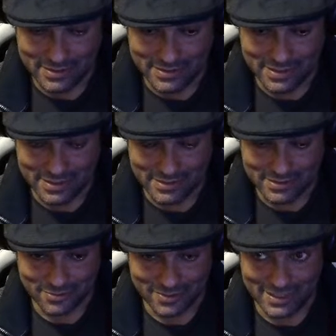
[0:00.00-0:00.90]
didn't
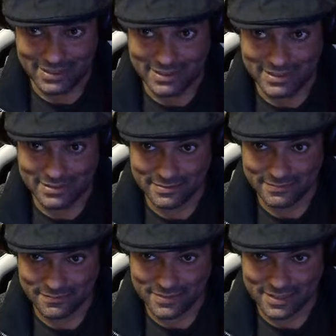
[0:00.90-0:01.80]
really
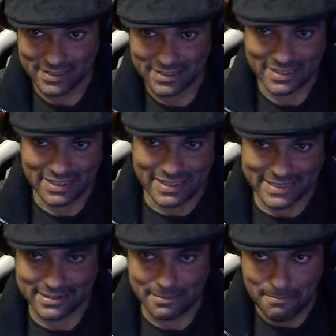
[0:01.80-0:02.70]

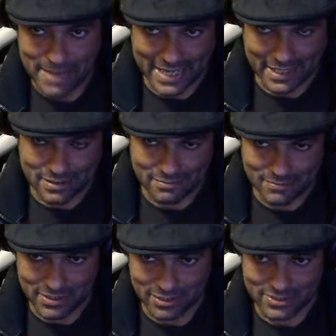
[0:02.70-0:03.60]
get them back
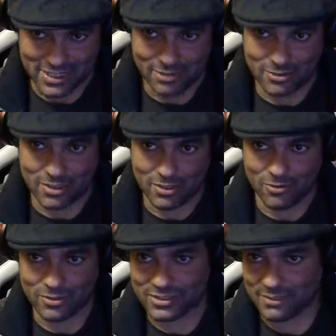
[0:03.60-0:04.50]
because now the
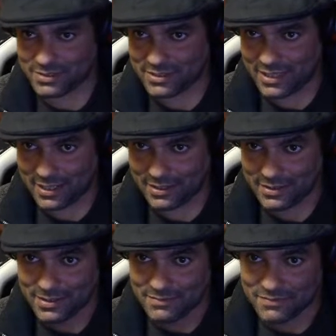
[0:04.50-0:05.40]
ownership is there.
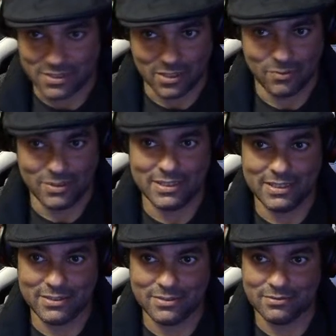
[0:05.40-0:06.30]
So we
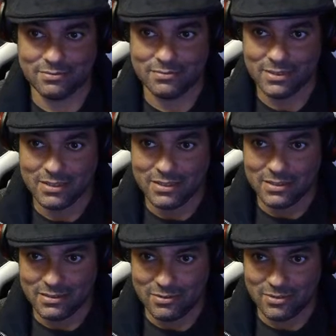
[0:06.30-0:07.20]
need to
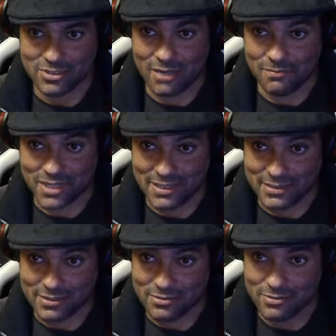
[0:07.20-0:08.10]
do
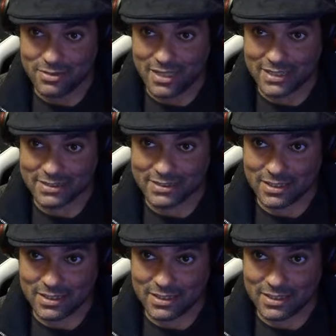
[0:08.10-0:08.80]
something to get